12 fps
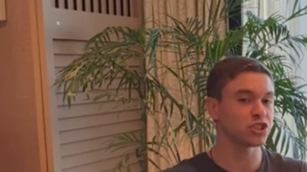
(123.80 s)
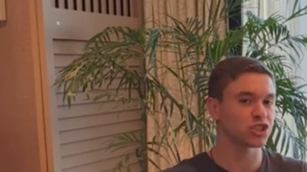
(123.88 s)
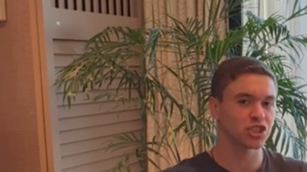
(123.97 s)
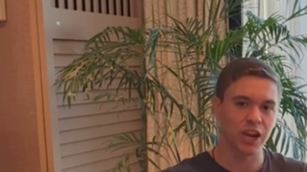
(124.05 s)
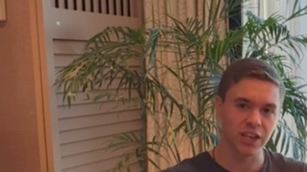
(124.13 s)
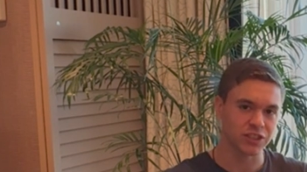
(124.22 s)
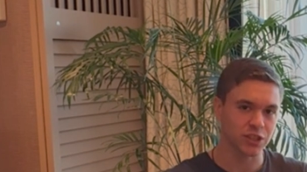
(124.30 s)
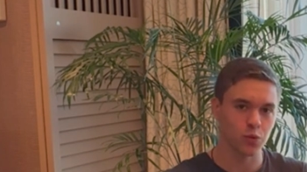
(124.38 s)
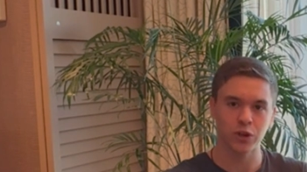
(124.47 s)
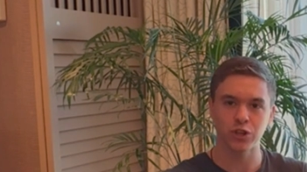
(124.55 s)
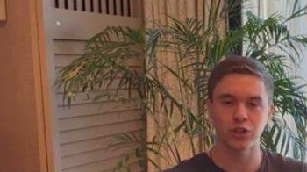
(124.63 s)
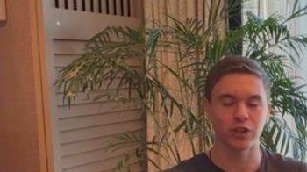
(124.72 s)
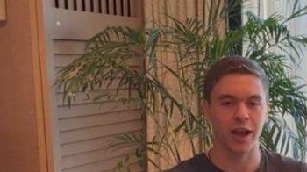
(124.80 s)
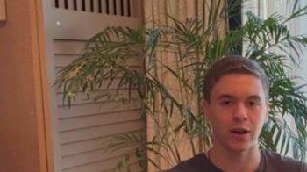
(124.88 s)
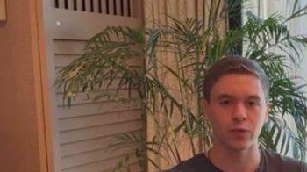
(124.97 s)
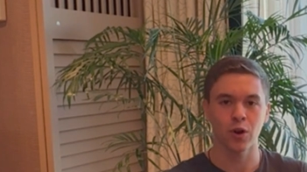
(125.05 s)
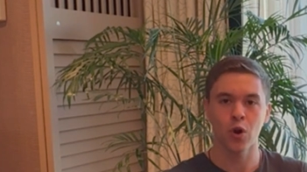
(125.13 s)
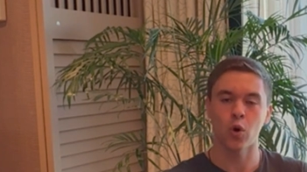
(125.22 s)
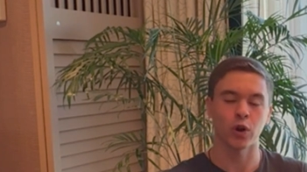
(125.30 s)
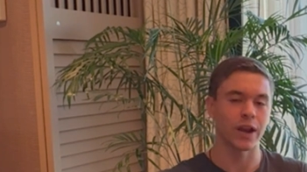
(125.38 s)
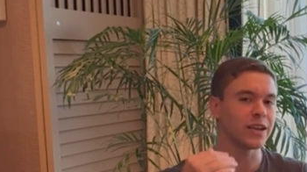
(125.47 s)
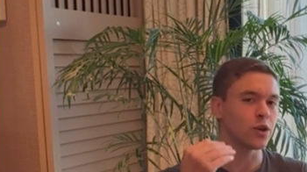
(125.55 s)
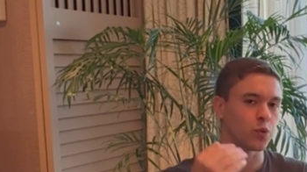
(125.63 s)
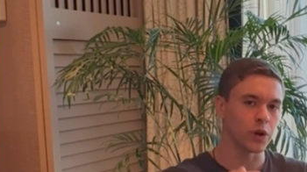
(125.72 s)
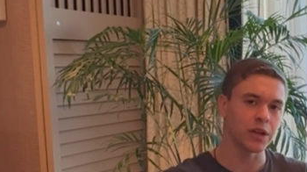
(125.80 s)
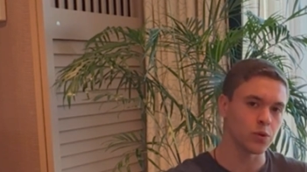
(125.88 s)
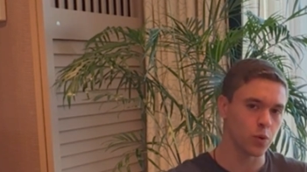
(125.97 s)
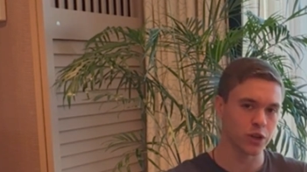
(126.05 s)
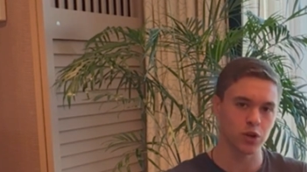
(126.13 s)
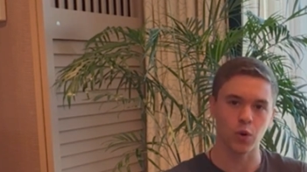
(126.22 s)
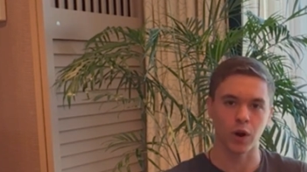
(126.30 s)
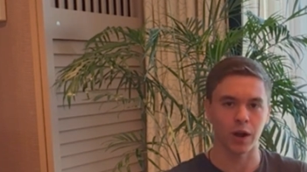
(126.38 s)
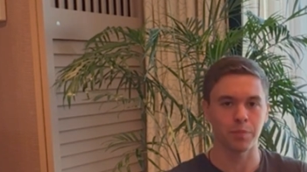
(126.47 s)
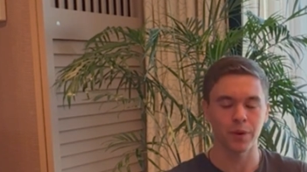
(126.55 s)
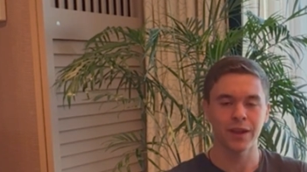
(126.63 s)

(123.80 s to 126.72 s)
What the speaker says: just chasing when you're down or getting greedy when you're up.